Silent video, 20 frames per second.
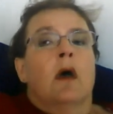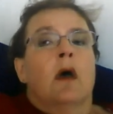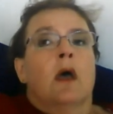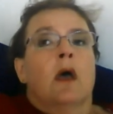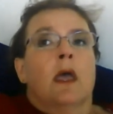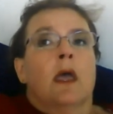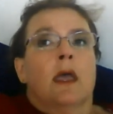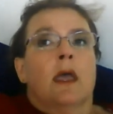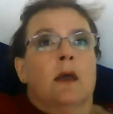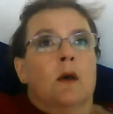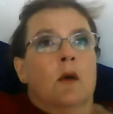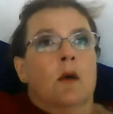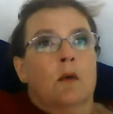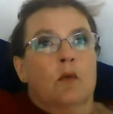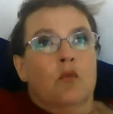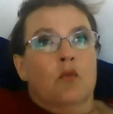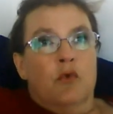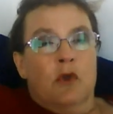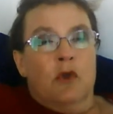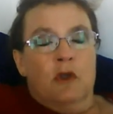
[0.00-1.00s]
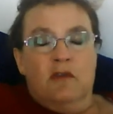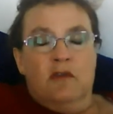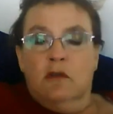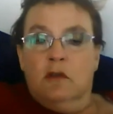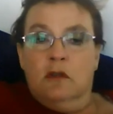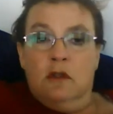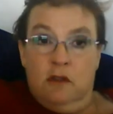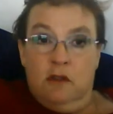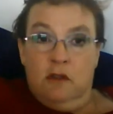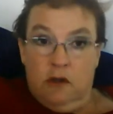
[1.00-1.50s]
Yeah.
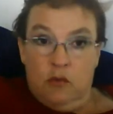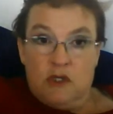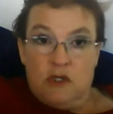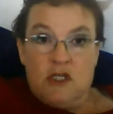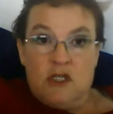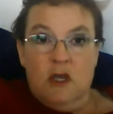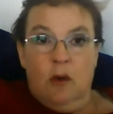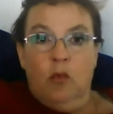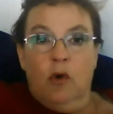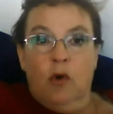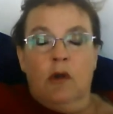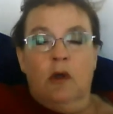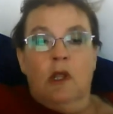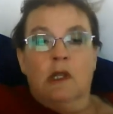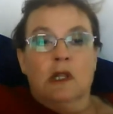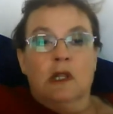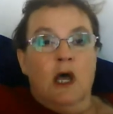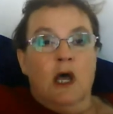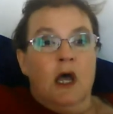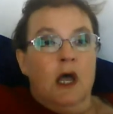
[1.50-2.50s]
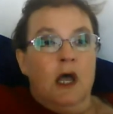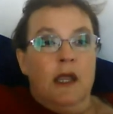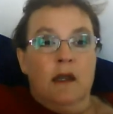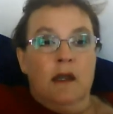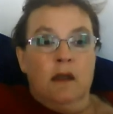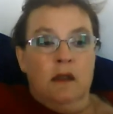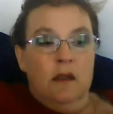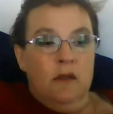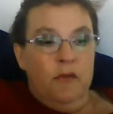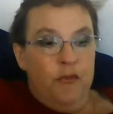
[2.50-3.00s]
Recently there was someone
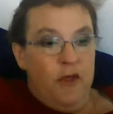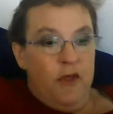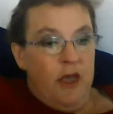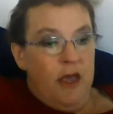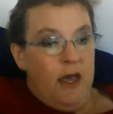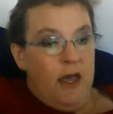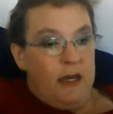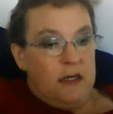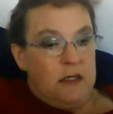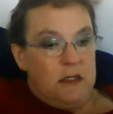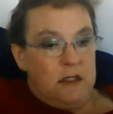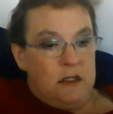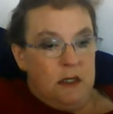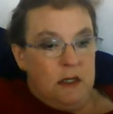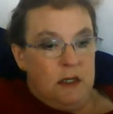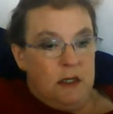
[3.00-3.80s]
online that